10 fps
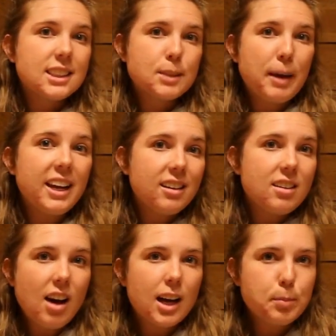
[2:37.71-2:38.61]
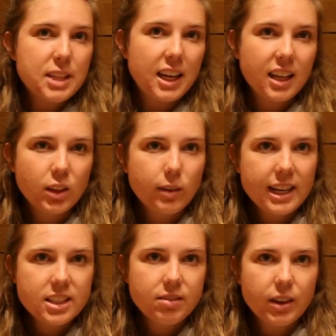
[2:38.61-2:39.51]
despite not obtaining the
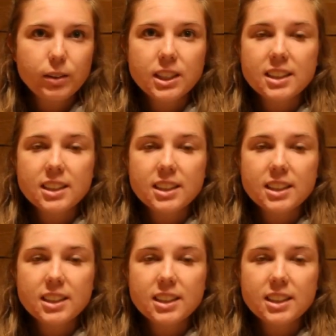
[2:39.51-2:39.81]
right to vote